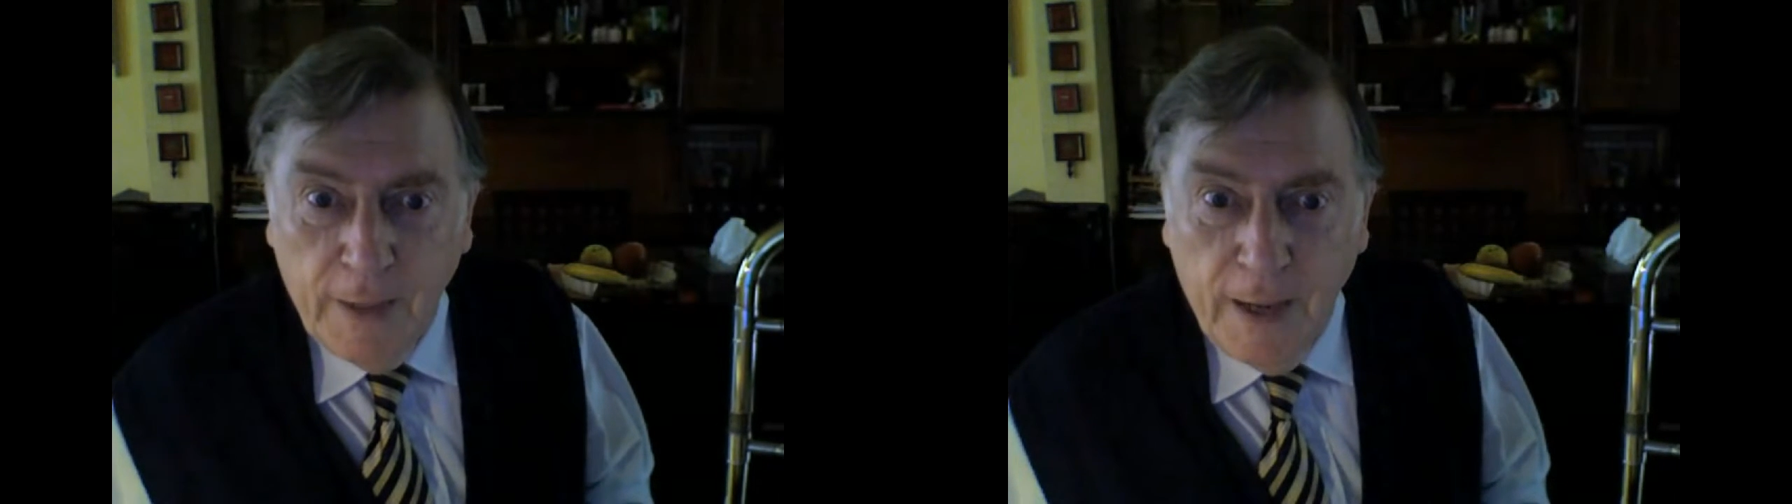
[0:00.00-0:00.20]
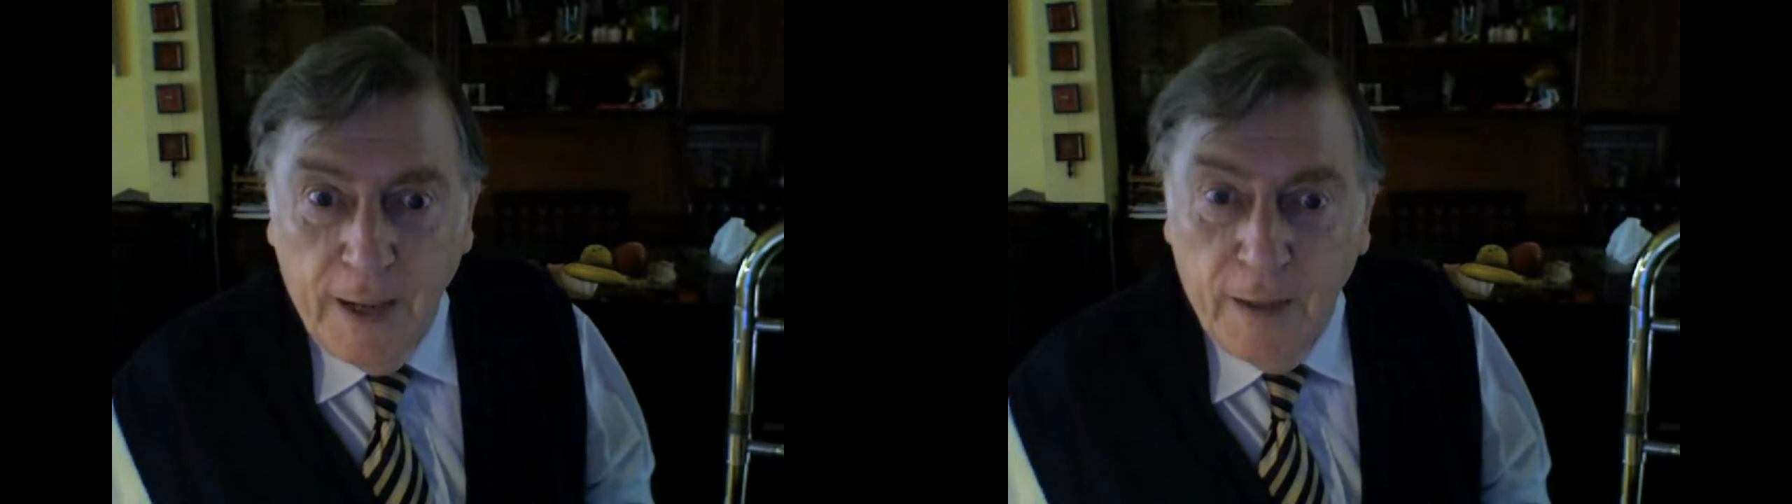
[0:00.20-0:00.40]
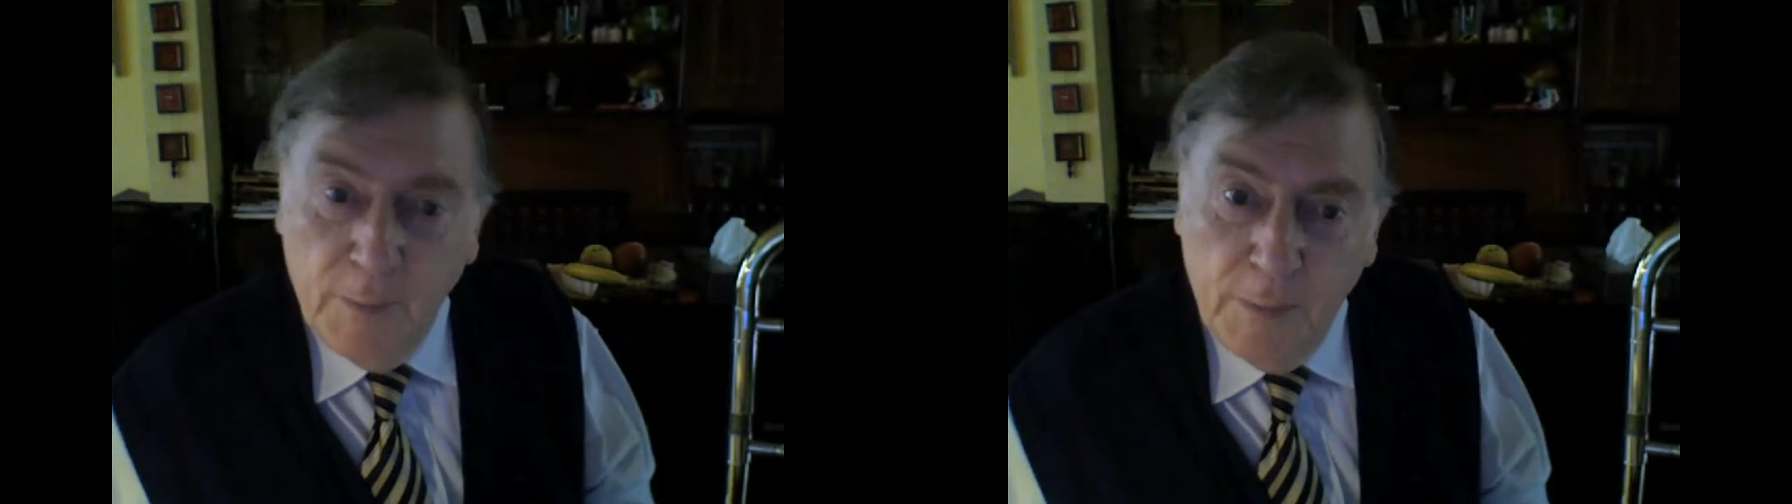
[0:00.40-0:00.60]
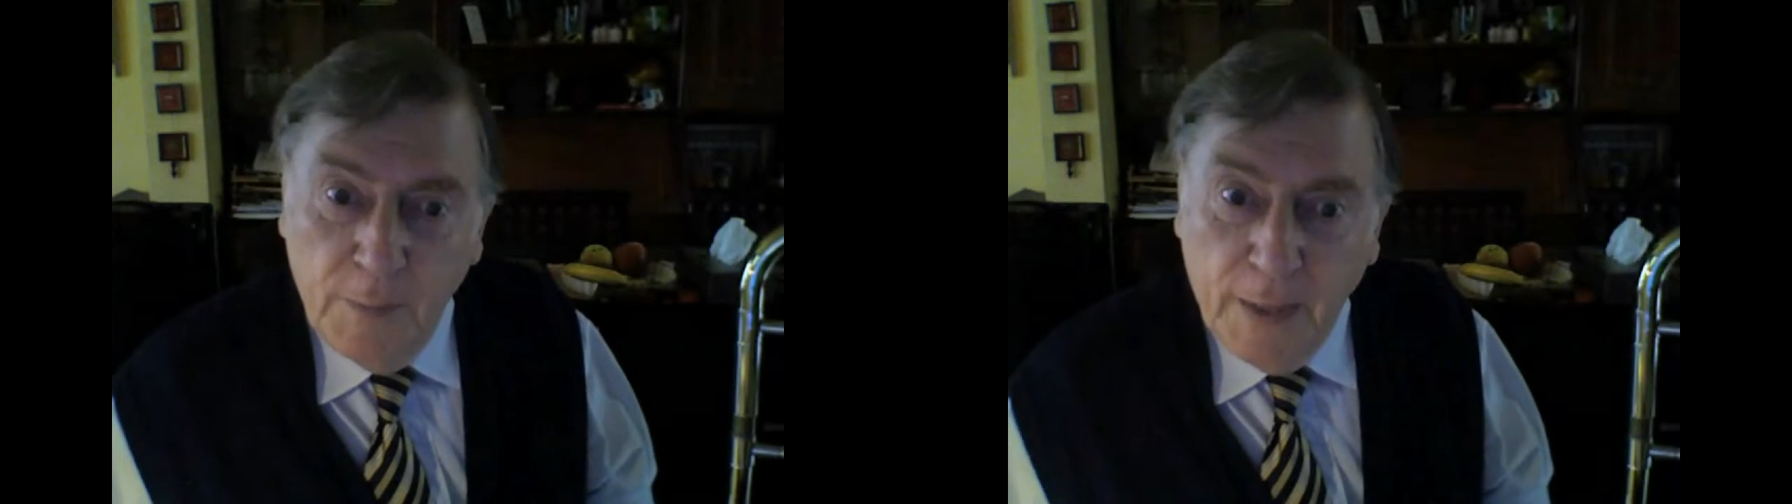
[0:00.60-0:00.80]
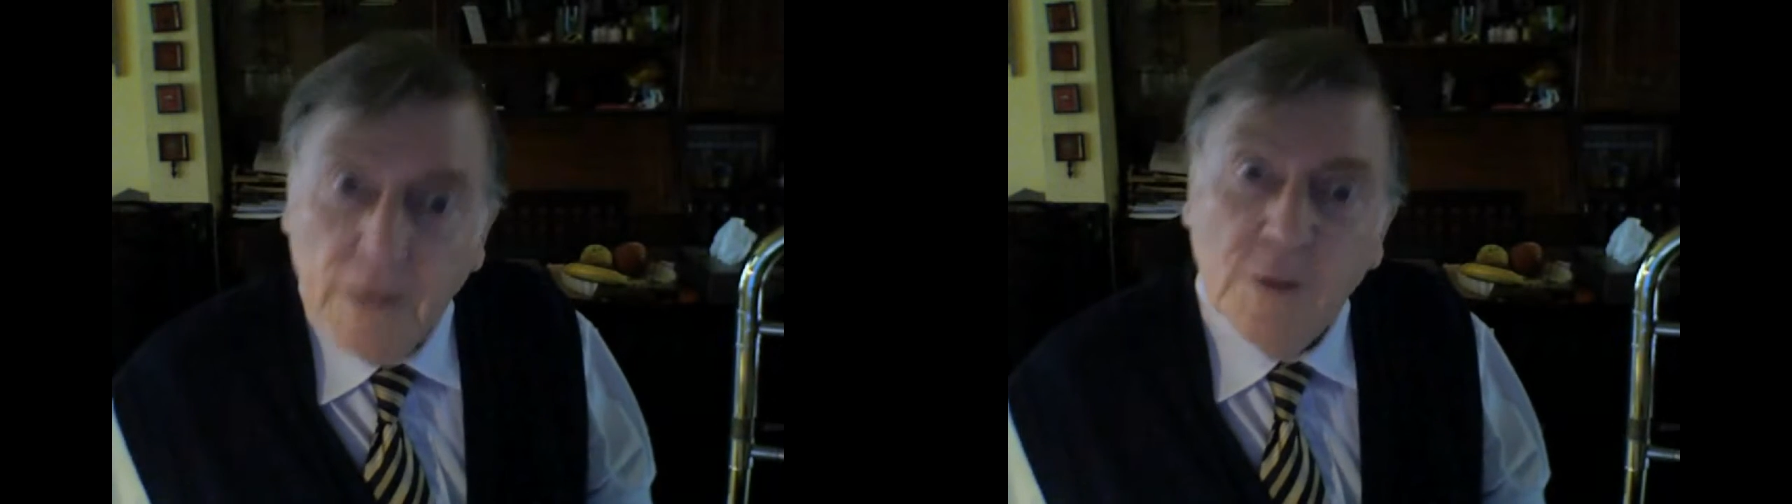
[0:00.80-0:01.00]
Albert
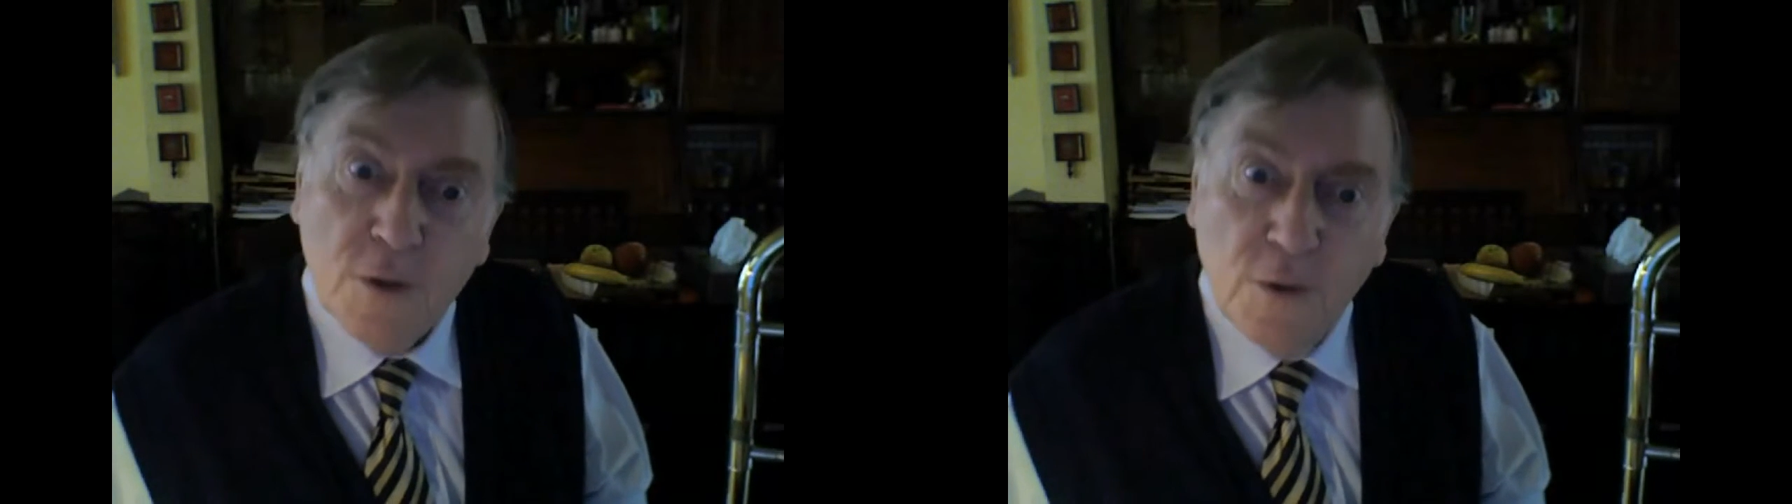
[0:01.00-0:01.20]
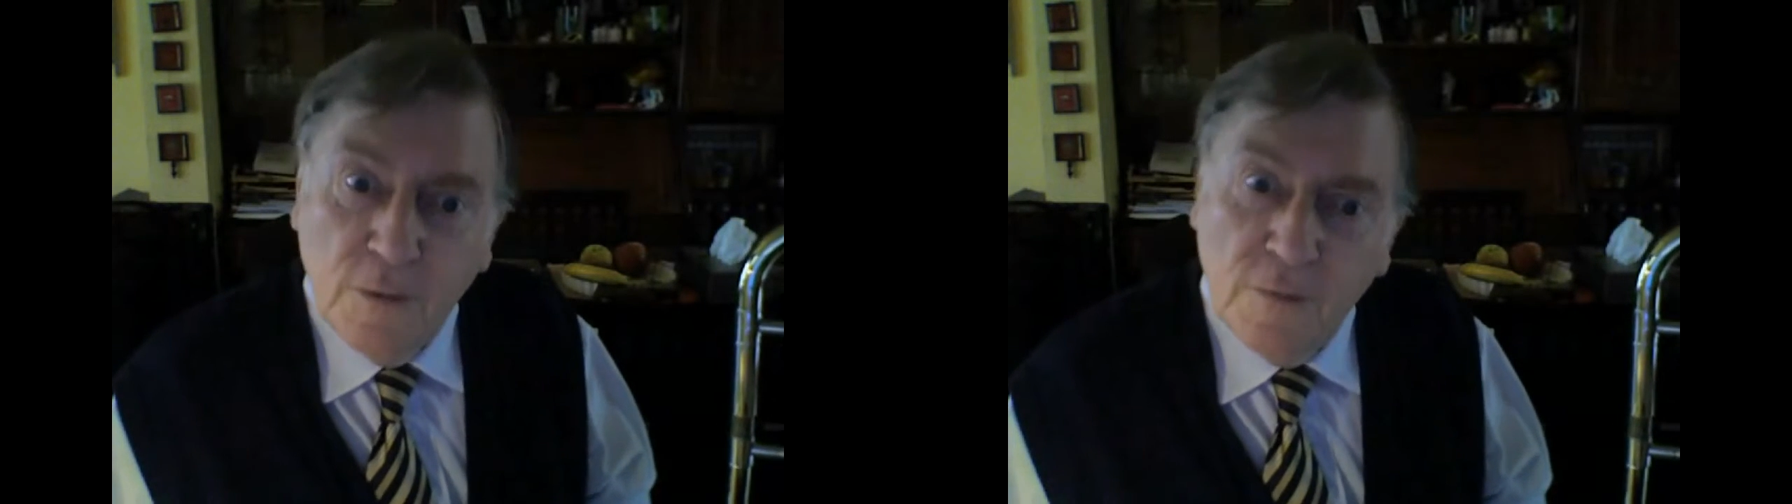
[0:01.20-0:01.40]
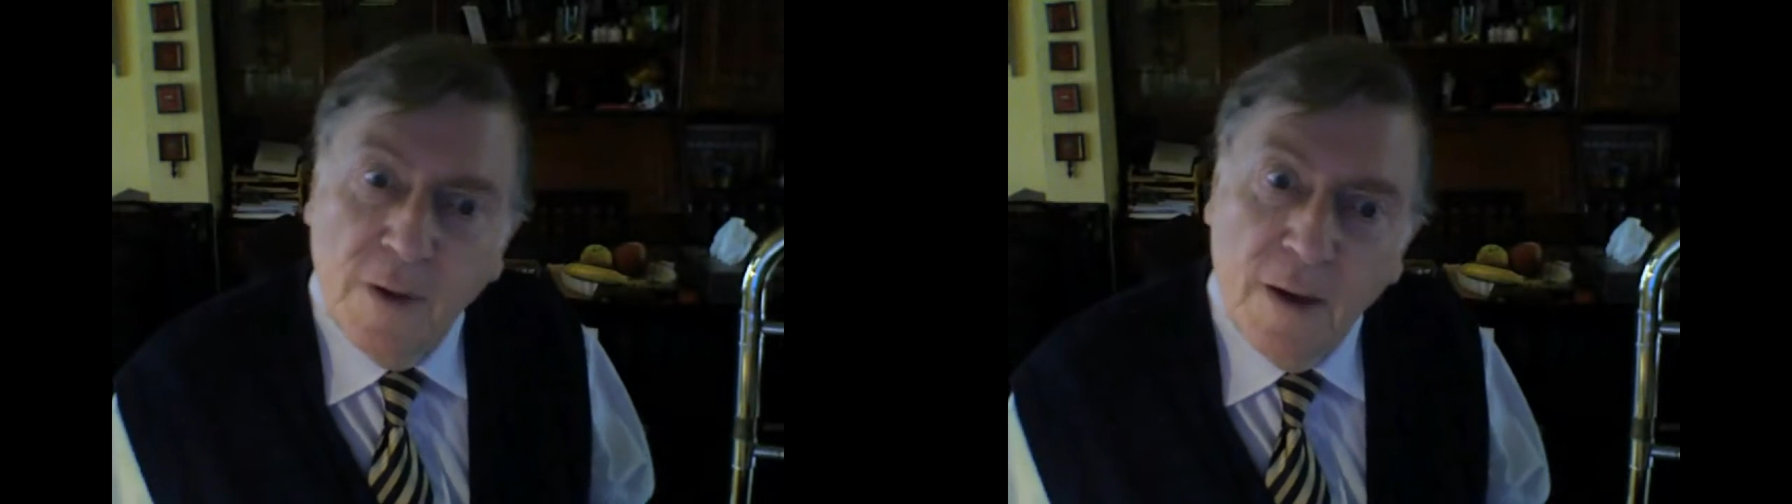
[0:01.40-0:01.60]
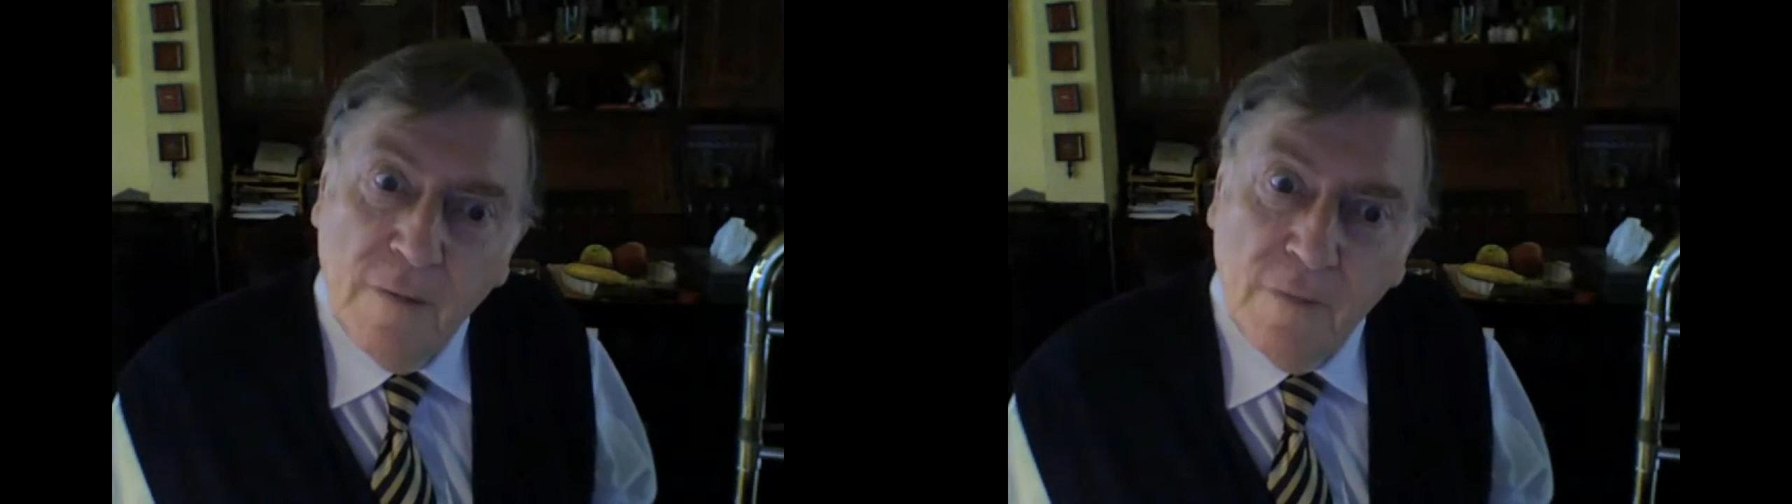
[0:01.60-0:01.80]
Mangelsdorf live,